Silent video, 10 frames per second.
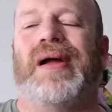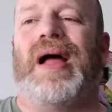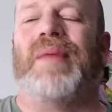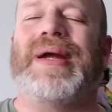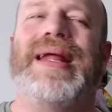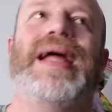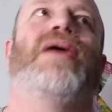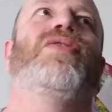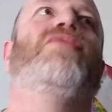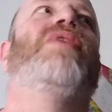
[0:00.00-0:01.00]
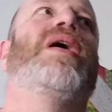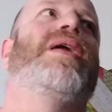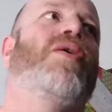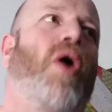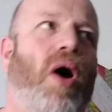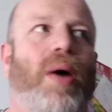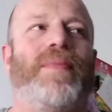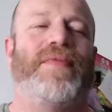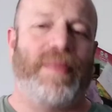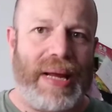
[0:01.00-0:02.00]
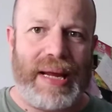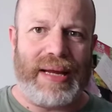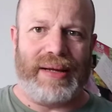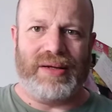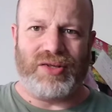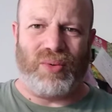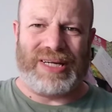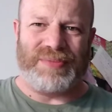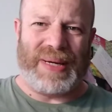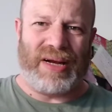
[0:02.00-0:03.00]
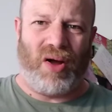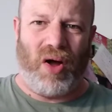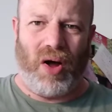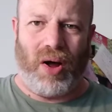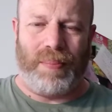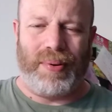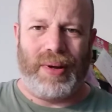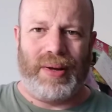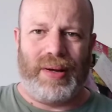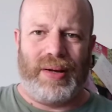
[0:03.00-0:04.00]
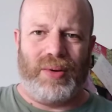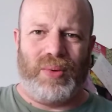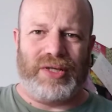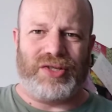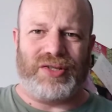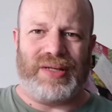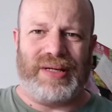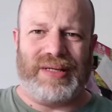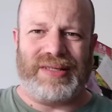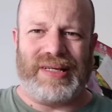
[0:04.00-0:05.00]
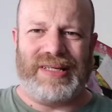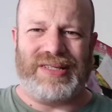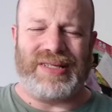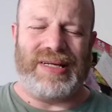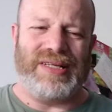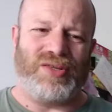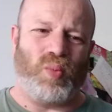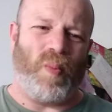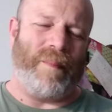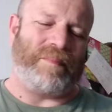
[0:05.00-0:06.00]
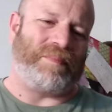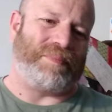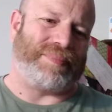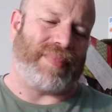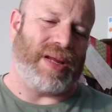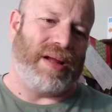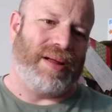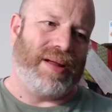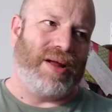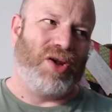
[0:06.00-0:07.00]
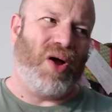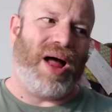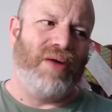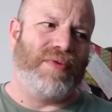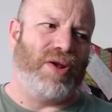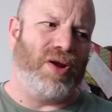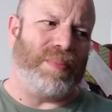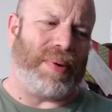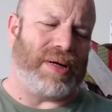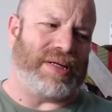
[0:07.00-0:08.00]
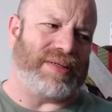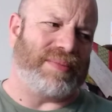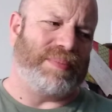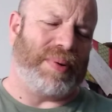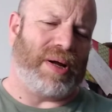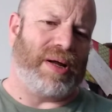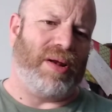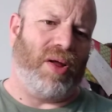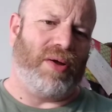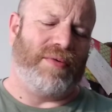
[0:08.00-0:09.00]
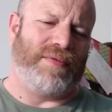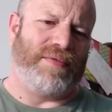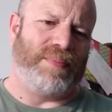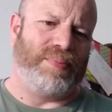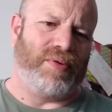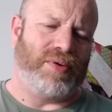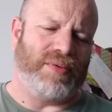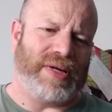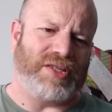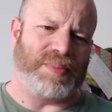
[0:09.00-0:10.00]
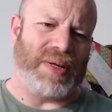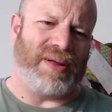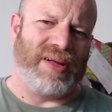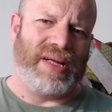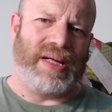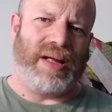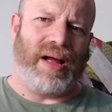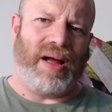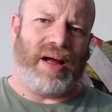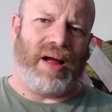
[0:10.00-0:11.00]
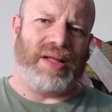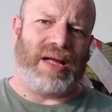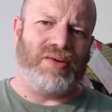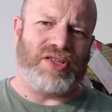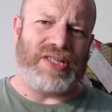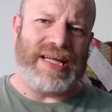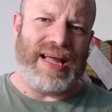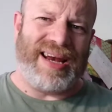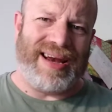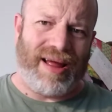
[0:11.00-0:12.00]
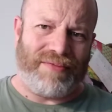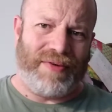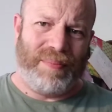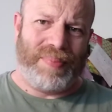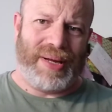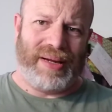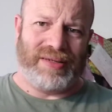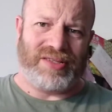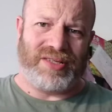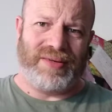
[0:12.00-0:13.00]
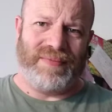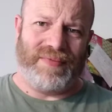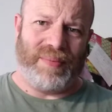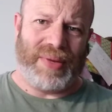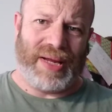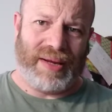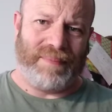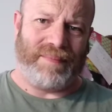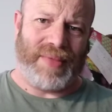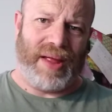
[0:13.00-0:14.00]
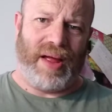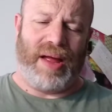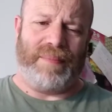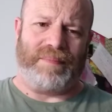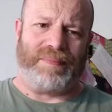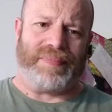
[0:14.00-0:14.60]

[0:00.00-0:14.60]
I mean, the El Dorado hop for me has always been a hop, which it is is not overlooked by by a lot of breweries, but I don't see enough in beers for me. Um,